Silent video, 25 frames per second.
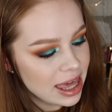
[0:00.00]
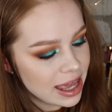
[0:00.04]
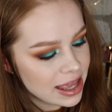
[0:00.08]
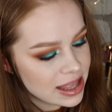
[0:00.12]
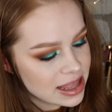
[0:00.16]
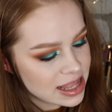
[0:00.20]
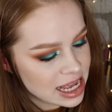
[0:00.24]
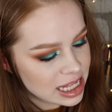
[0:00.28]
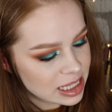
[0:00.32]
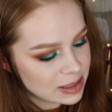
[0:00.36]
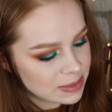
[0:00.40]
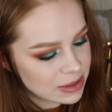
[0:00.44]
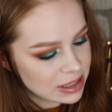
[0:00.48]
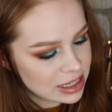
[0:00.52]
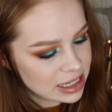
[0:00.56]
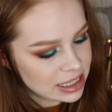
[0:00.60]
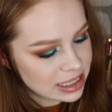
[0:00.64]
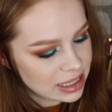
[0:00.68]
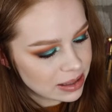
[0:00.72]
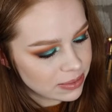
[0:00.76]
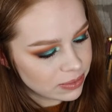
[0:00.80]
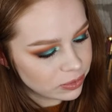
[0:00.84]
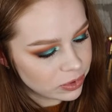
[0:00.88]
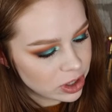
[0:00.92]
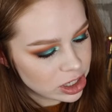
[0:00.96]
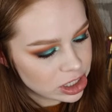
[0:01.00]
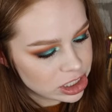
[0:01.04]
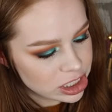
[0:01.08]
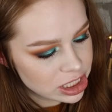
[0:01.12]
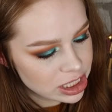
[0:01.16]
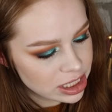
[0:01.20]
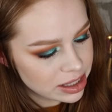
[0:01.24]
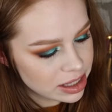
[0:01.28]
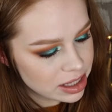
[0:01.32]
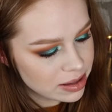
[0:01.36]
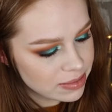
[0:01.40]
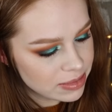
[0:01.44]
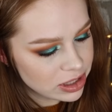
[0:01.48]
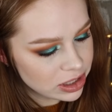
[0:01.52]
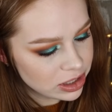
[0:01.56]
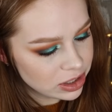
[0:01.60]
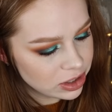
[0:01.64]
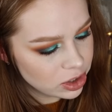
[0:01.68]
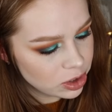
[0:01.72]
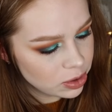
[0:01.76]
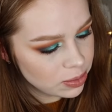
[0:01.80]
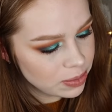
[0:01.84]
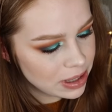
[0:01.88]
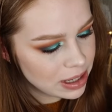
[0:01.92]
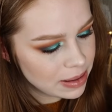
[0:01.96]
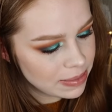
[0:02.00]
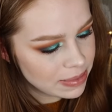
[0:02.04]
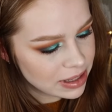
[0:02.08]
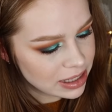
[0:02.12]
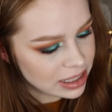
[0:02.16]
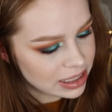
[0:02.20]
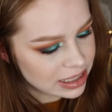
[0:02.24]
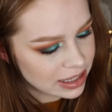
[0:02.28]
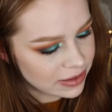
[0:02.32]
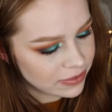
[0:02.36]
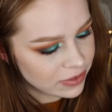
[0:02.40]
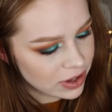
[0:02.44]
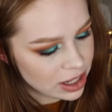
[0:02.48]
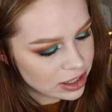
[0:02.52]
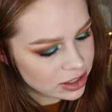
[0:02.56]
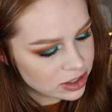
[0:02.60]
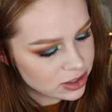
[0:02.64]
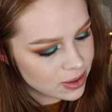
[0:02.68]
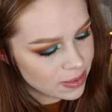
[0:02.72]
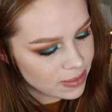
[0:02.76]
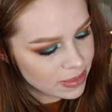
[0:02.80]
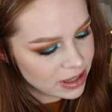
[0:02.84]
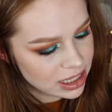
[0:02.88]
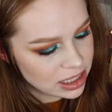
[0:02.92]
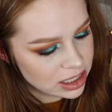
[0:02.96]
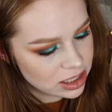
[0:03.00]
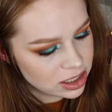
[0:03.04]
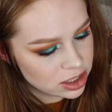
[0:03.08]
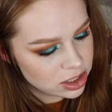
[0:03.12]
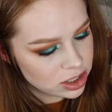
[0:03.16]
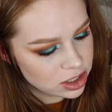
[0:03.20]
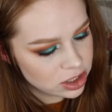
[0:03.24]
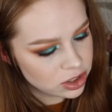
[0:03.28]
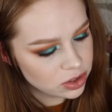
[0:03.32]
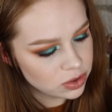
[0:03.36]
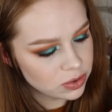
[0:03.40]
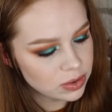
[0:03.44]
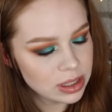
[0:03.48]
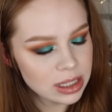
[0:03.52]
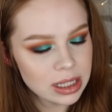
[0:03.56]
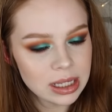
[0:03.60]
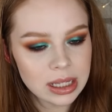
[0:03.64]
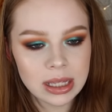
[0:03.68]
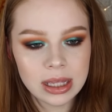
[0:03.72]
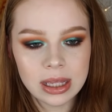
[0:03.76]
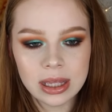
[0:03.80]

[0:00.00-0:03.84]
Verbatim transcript: and that's because I'm rushing them a little bit because I've got so many to do.